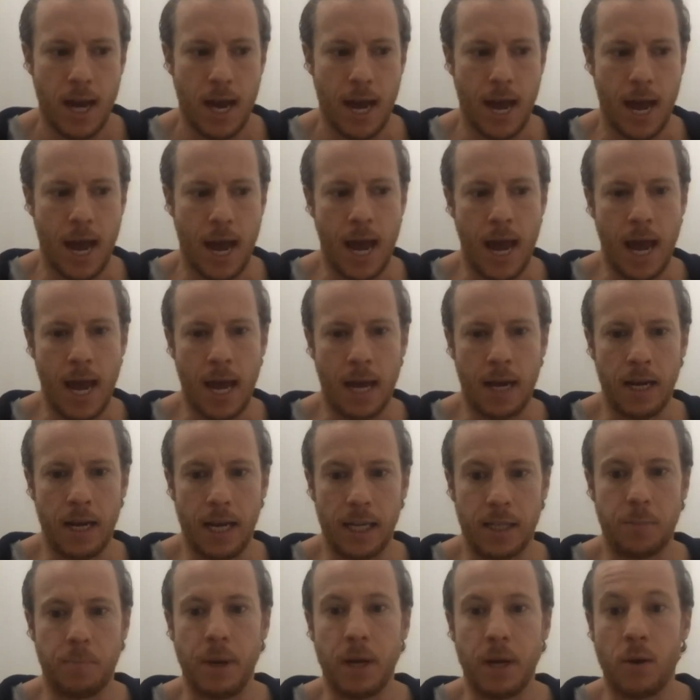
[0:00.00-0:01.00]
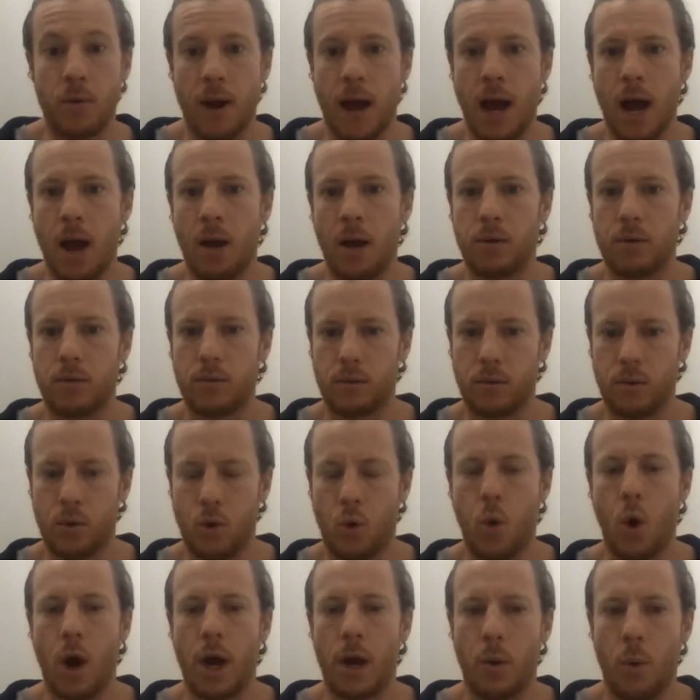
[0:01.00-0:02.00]
and it's been around
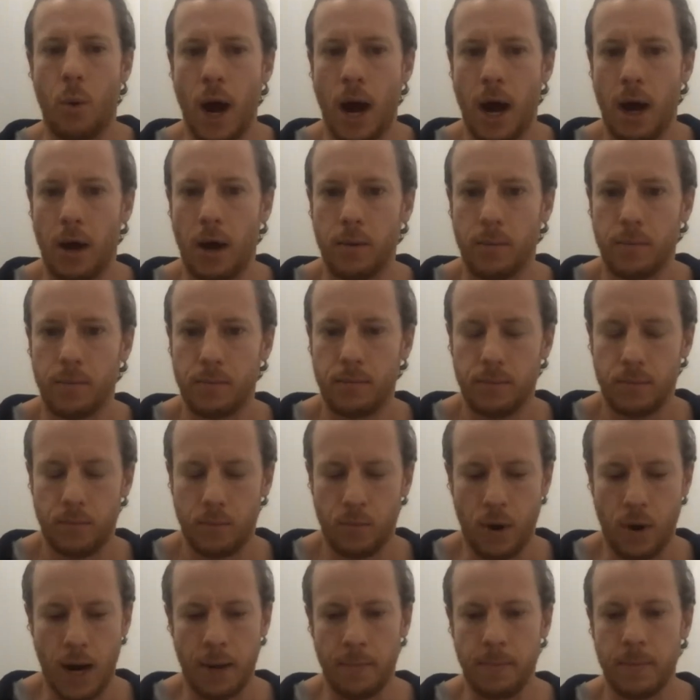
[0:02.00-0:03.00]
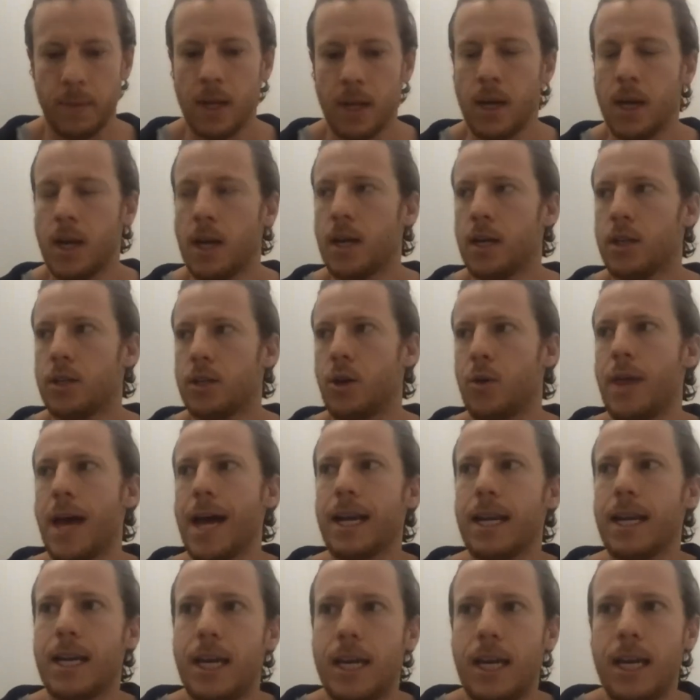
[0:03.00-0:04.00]
quite a while, right? So
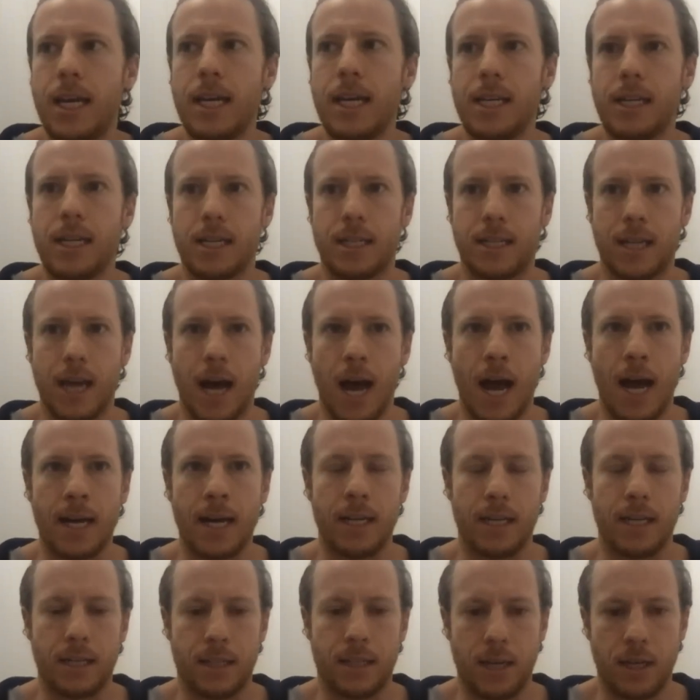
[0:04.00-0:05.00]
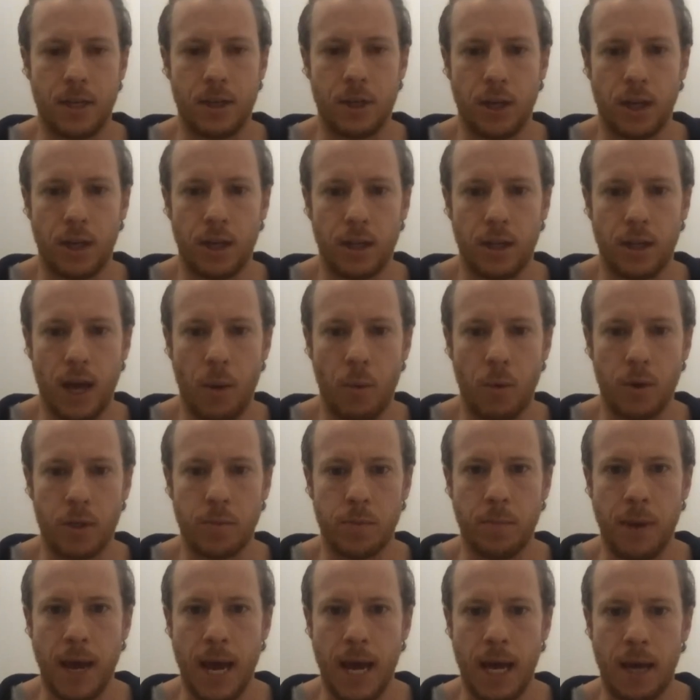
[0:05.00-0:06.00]
that key design decision that was
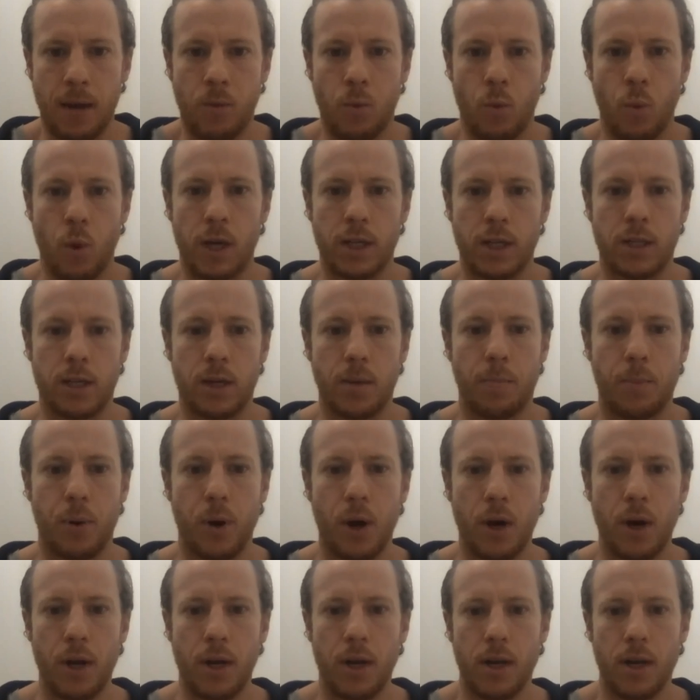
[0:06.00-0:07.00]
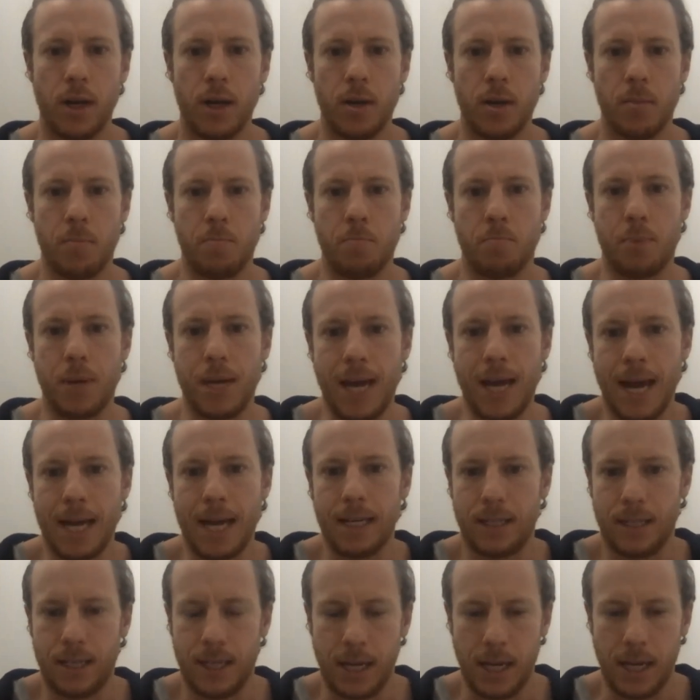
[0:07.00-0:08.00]
made was to put
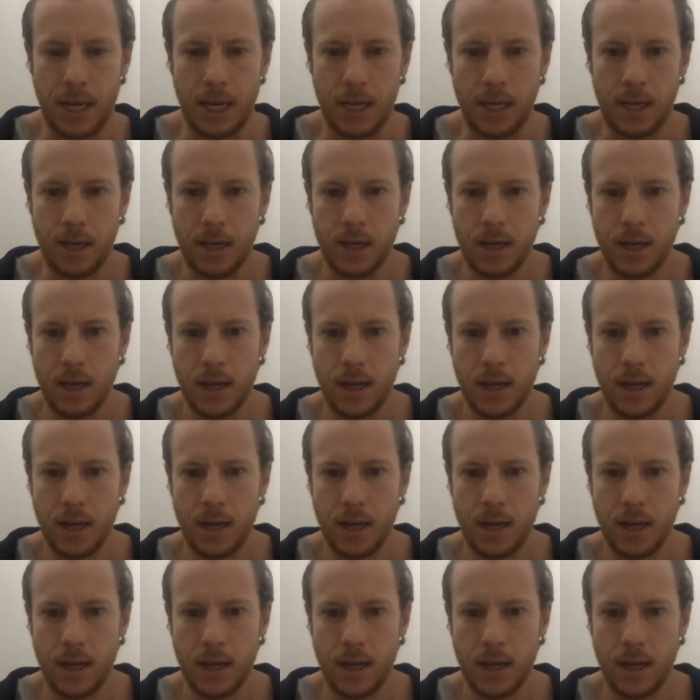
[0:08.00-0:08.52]
BNT